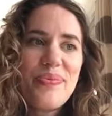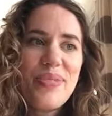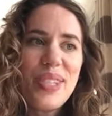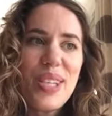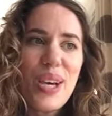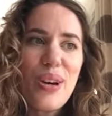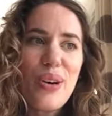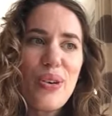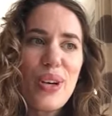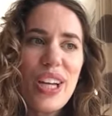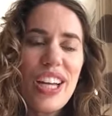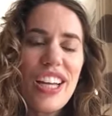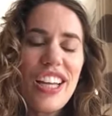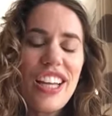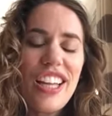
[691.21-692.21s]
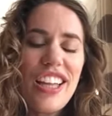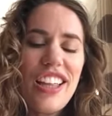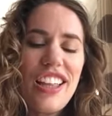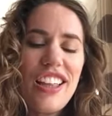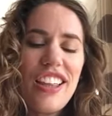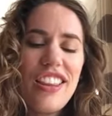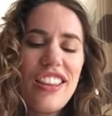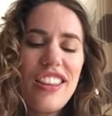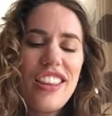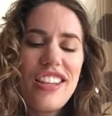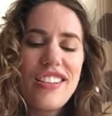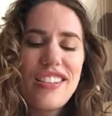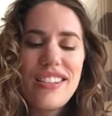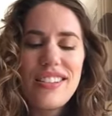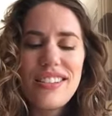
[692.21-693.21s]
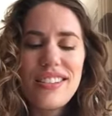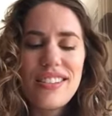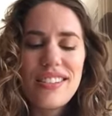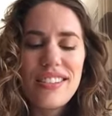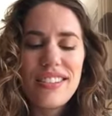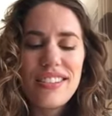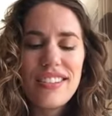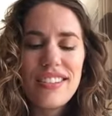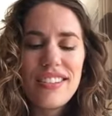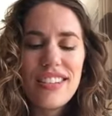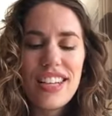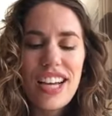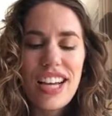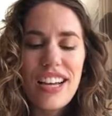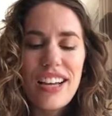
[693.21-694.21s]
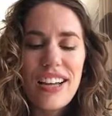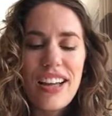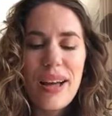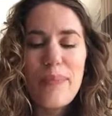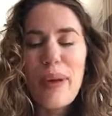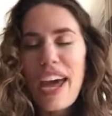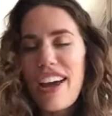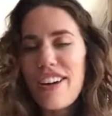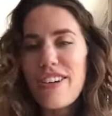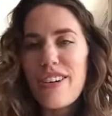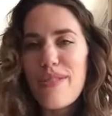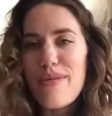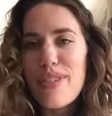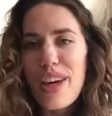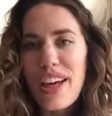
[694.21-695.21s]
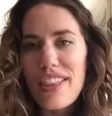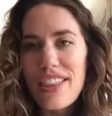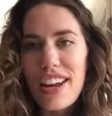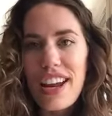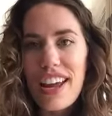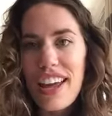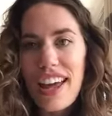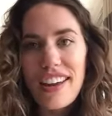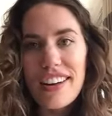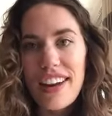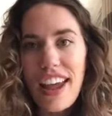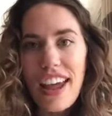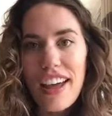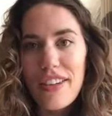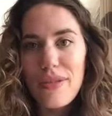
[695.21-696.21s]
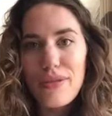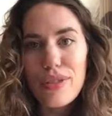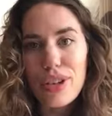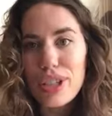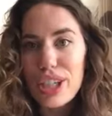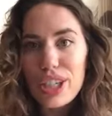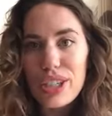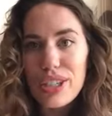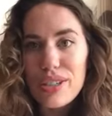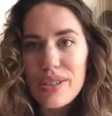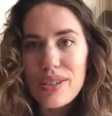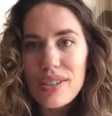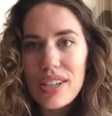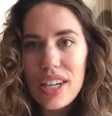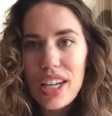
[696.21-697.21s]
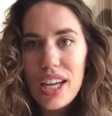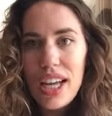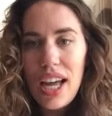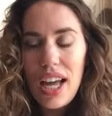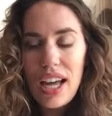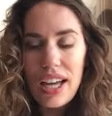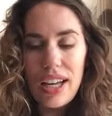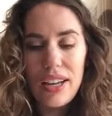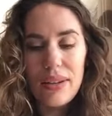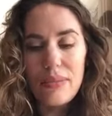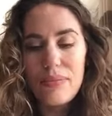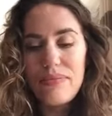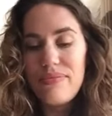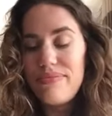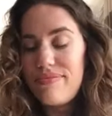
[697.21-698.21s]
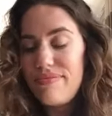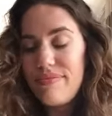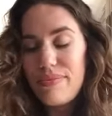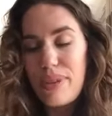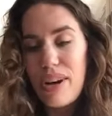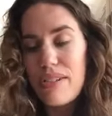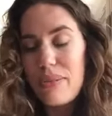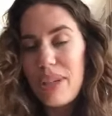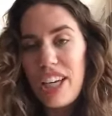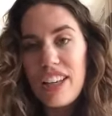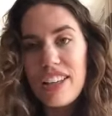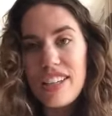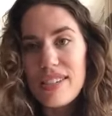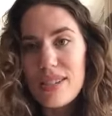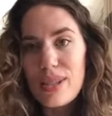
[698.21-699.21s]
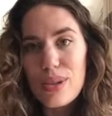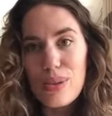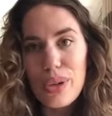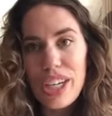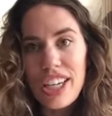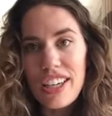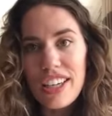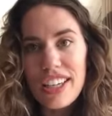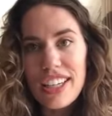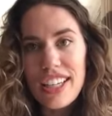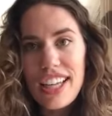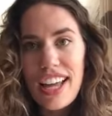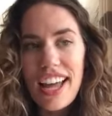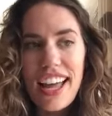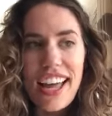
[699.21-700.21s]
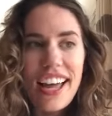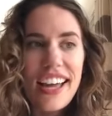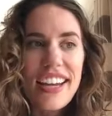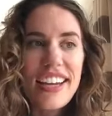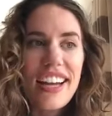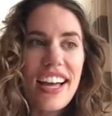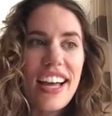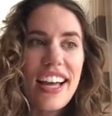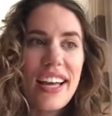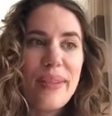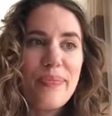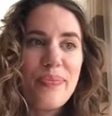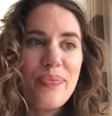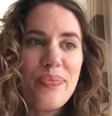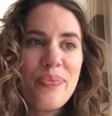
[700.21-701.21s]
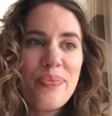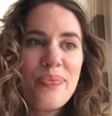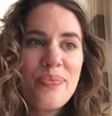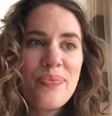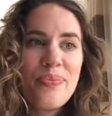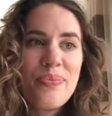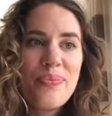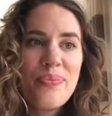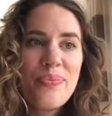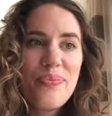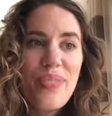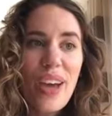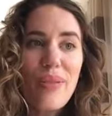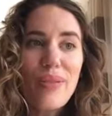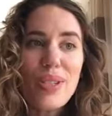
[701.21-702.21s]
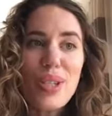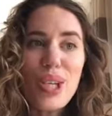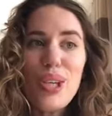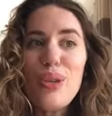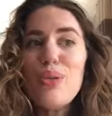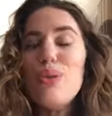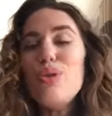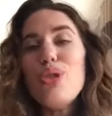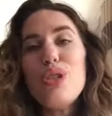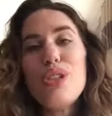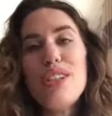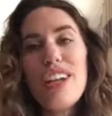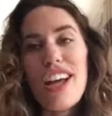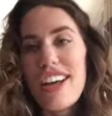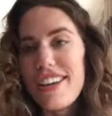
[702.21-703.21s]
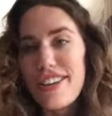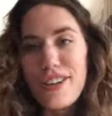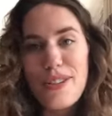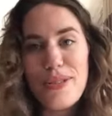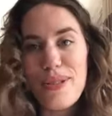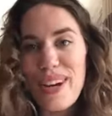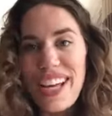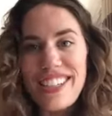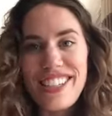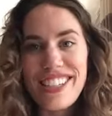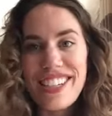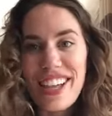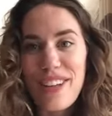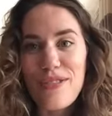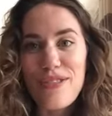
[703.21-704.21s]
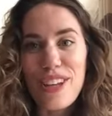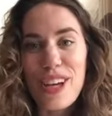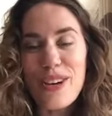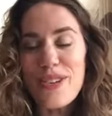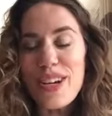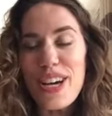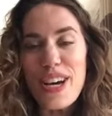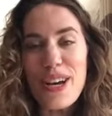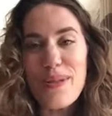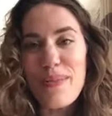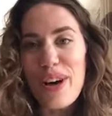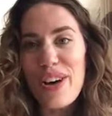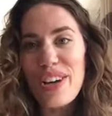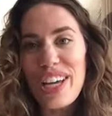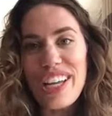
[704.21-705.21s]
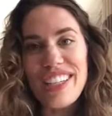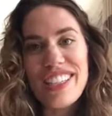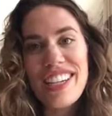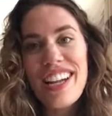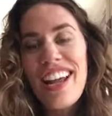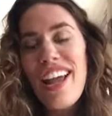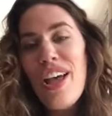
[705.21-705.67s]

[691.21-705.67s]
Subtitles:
So this is a pattern of thought that I hadn't had for years, probably at least three. And that was huge. I couldn't wait to tell Fiona about it